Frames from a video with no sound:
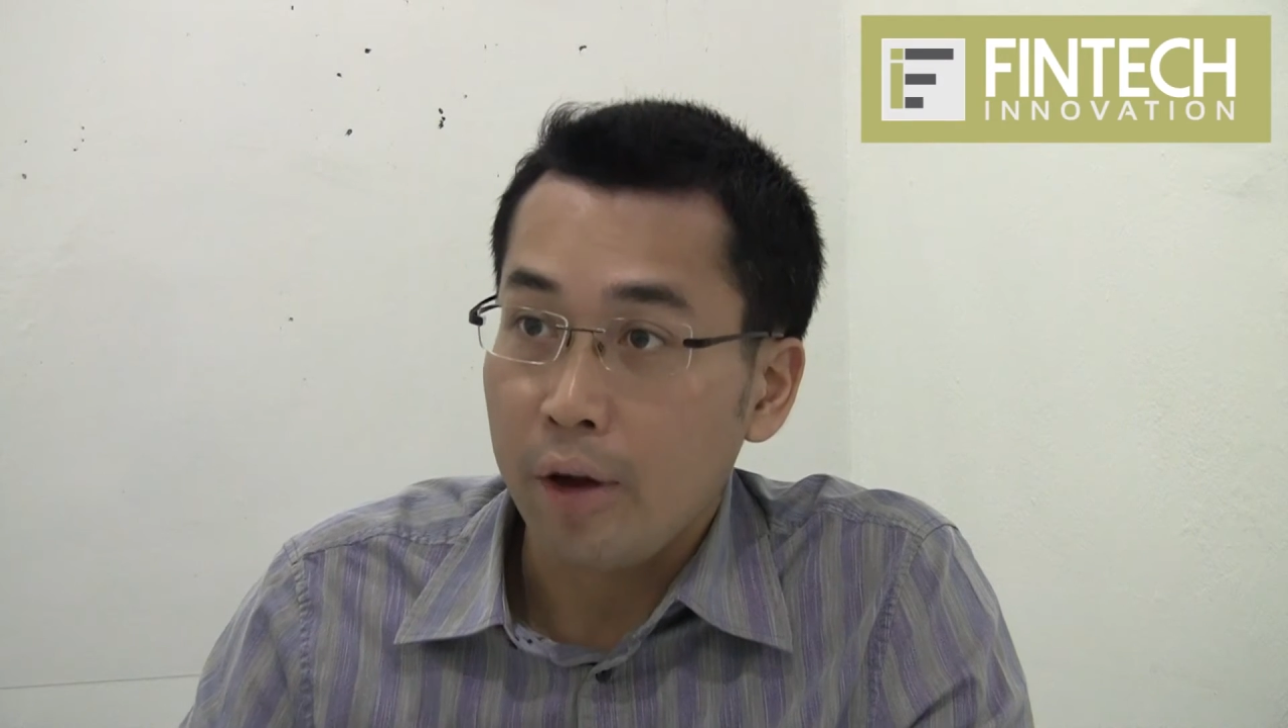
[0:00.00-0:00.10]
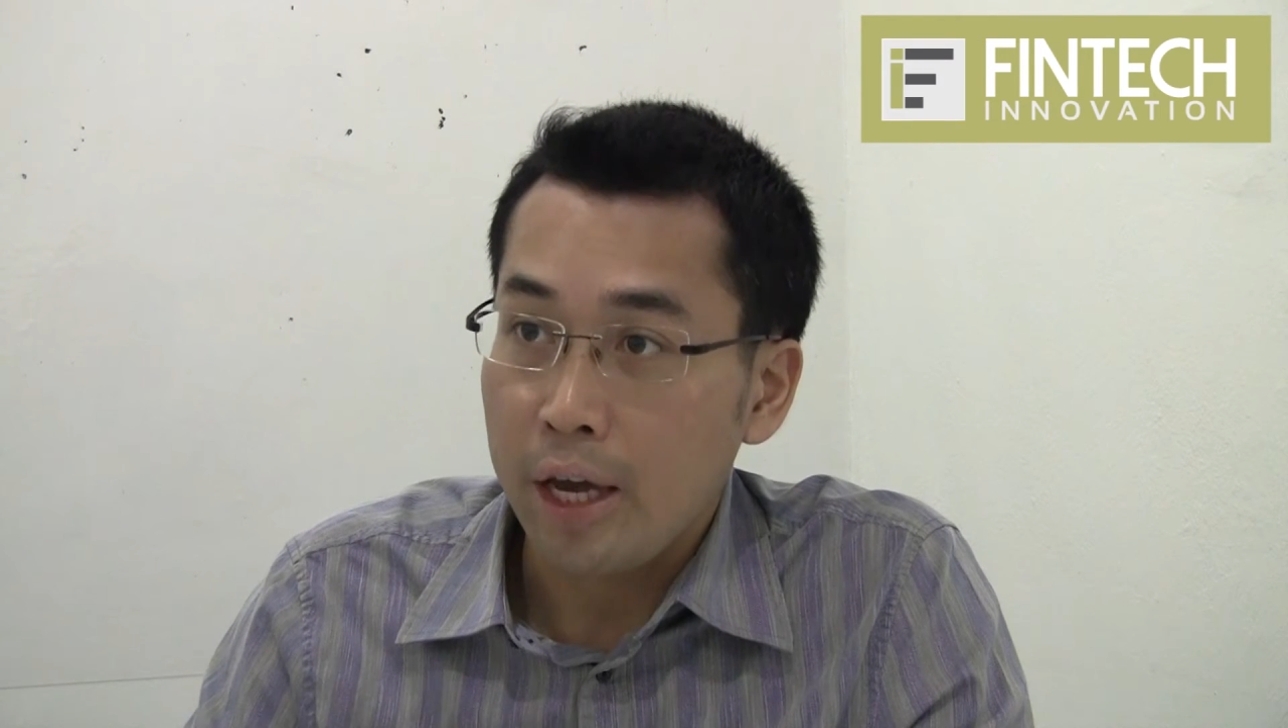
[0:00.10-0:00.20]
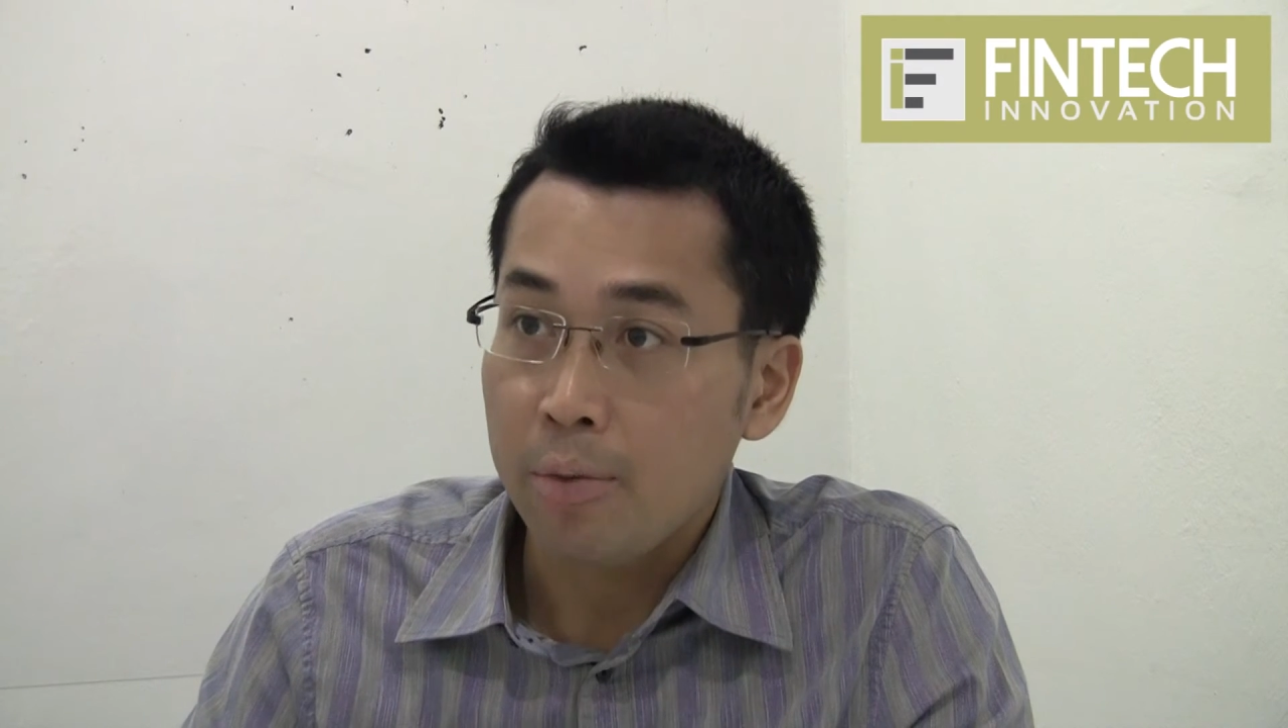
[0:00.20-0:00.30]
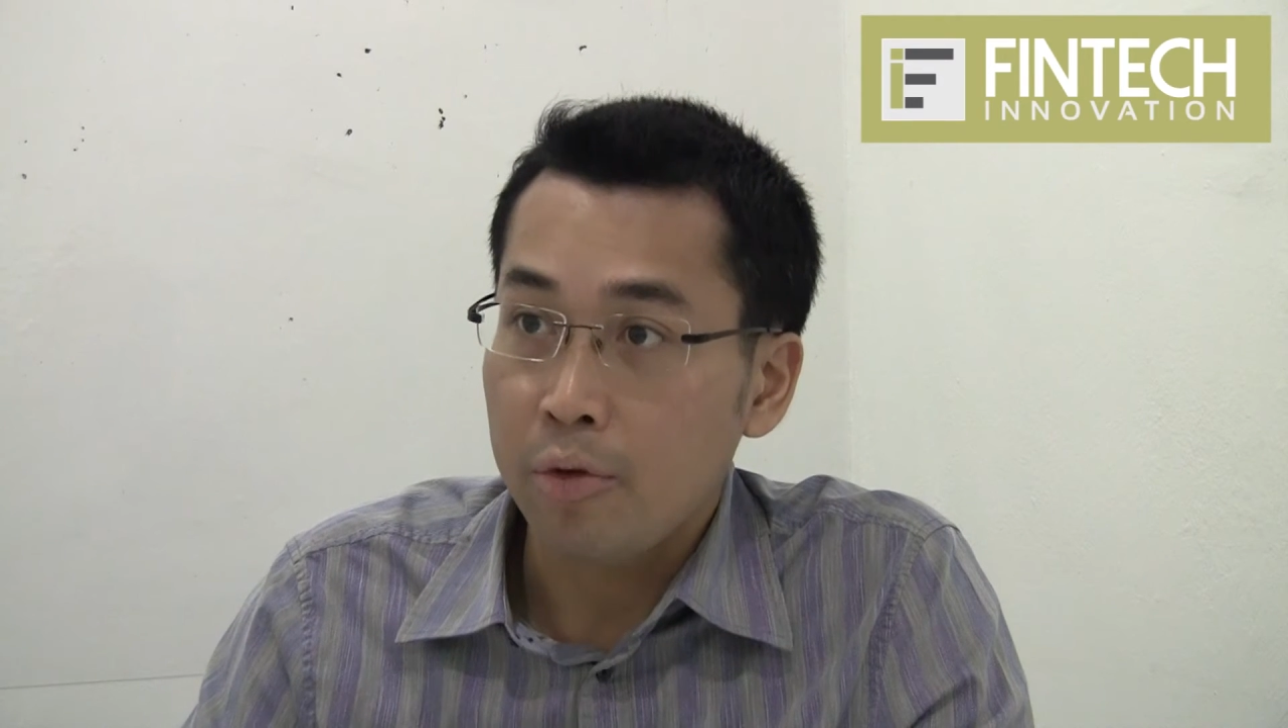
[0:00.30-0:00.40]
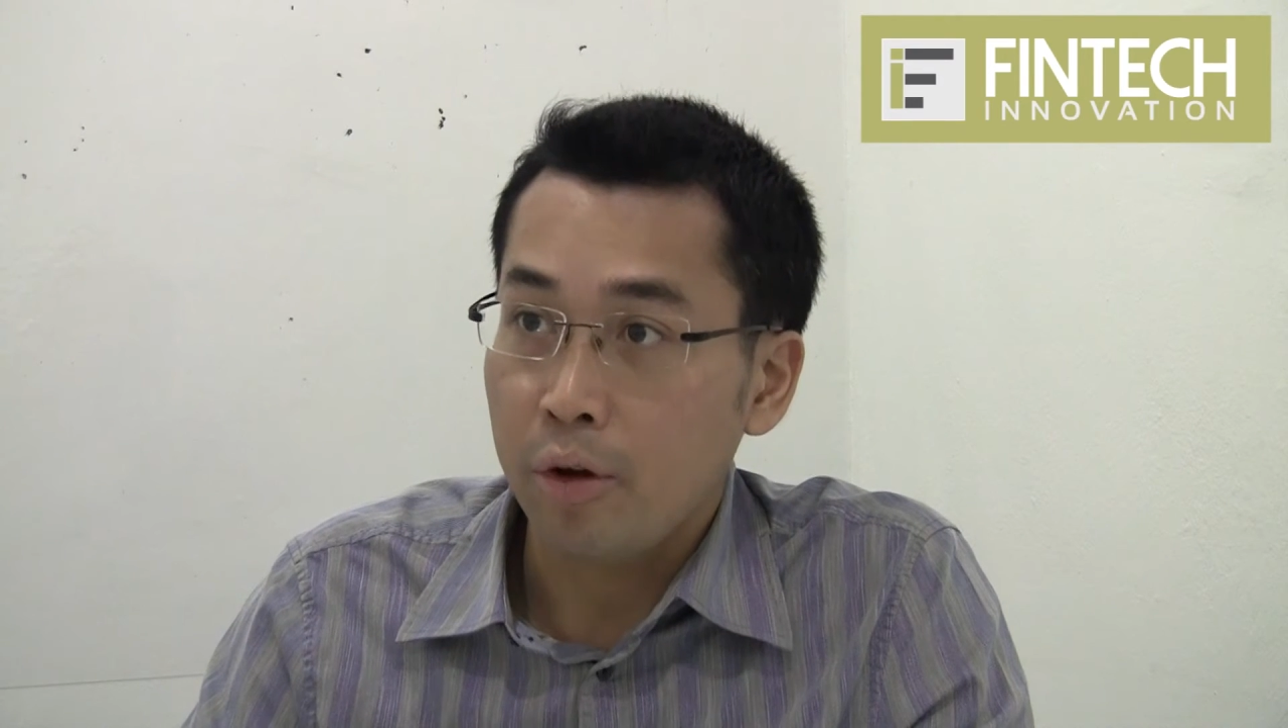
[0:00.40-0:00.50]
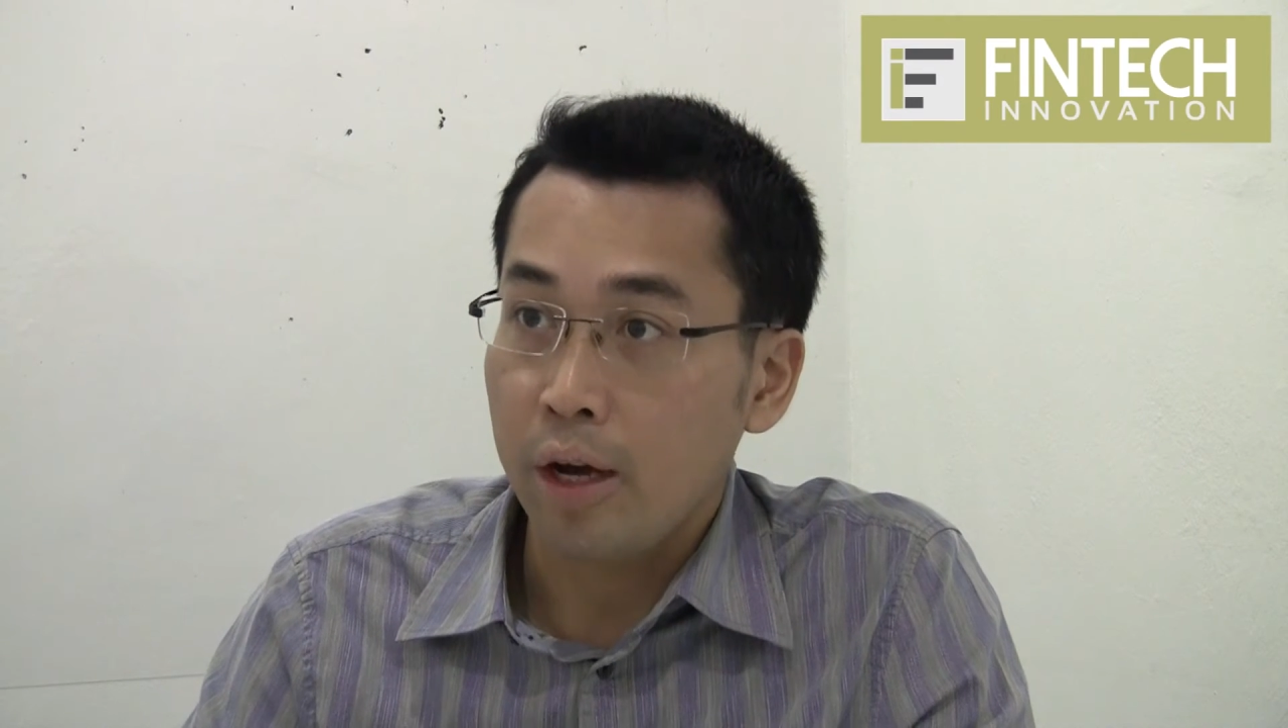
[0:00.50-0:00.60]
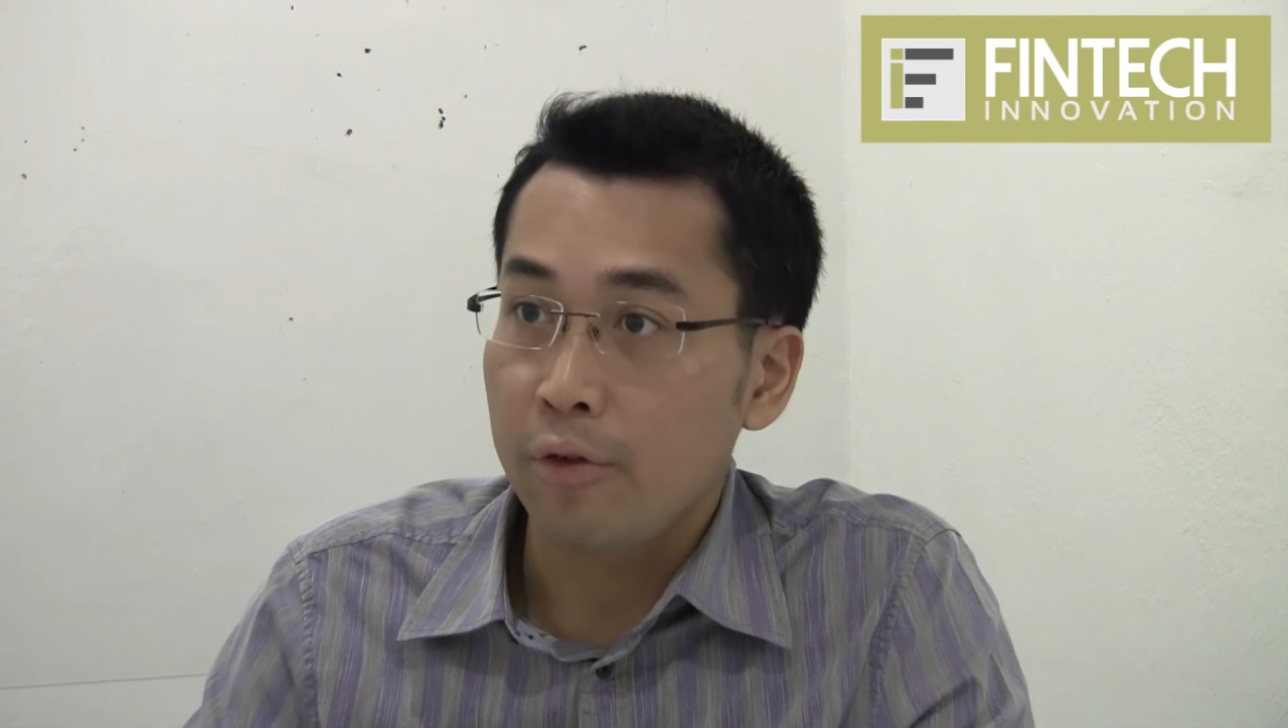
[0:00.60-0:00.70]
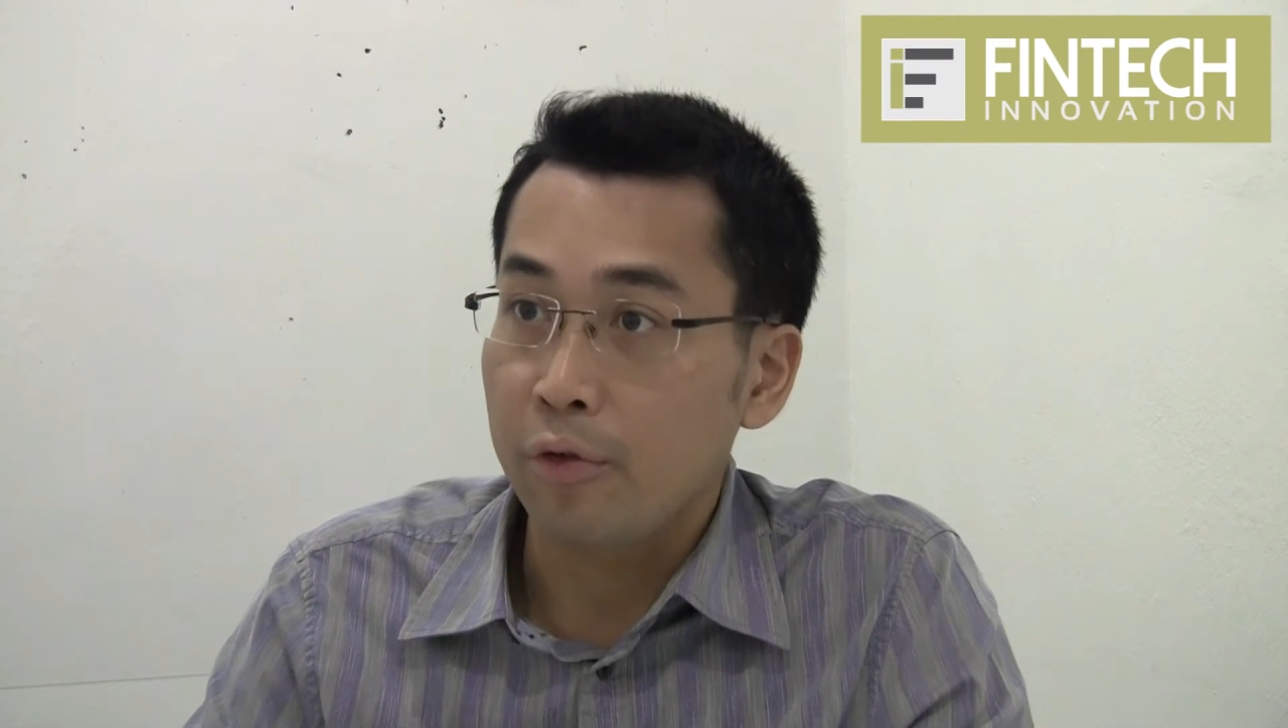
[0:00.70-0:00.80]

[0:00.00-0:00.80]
able to have